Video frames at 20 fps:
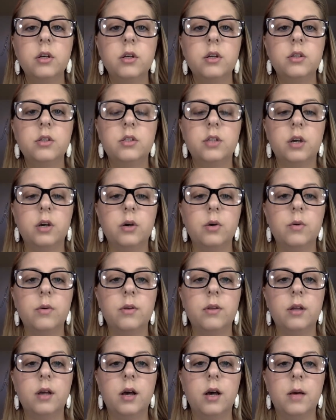So
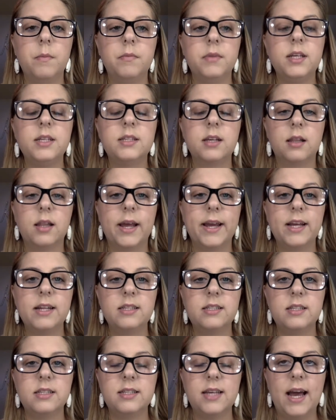these
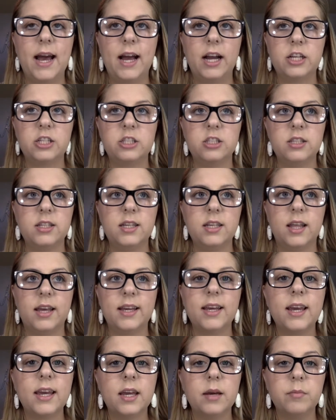alliances actually
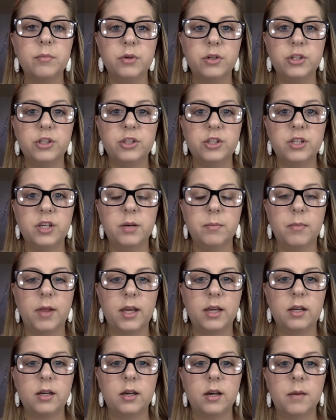ambushed them
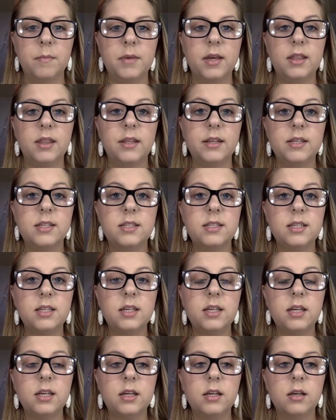in the
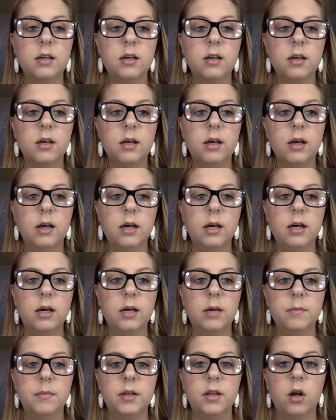sea
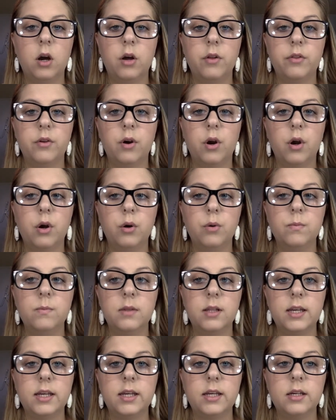and on their own
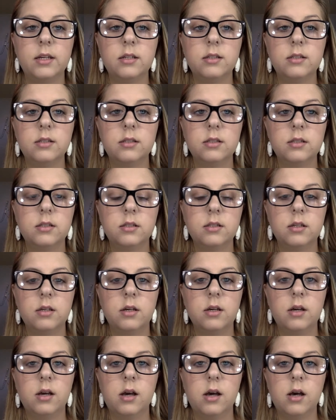land
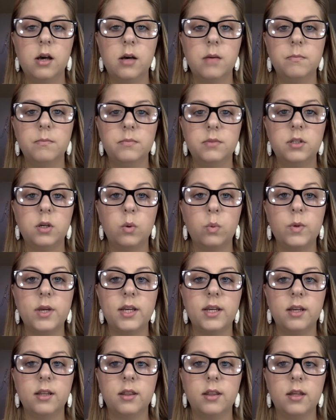to
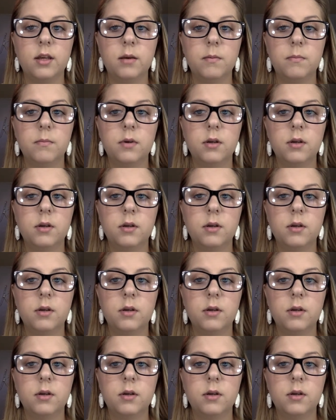weaken them.